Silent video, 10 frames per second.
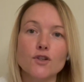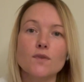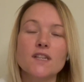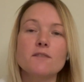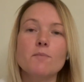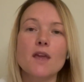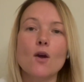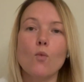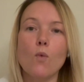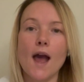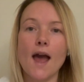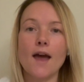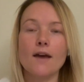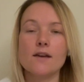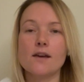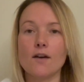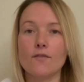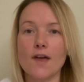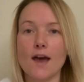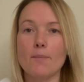You need to be aware of
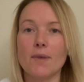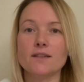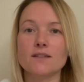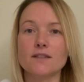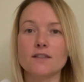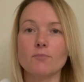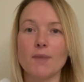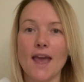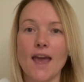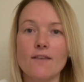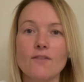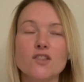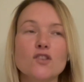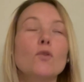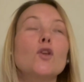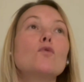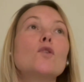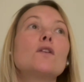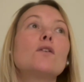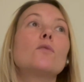their patterns of behavior so that you
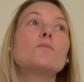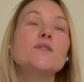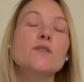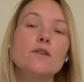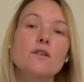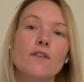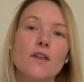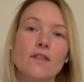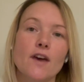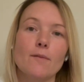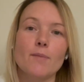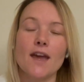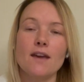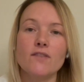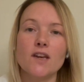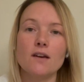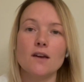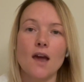can observe their behavior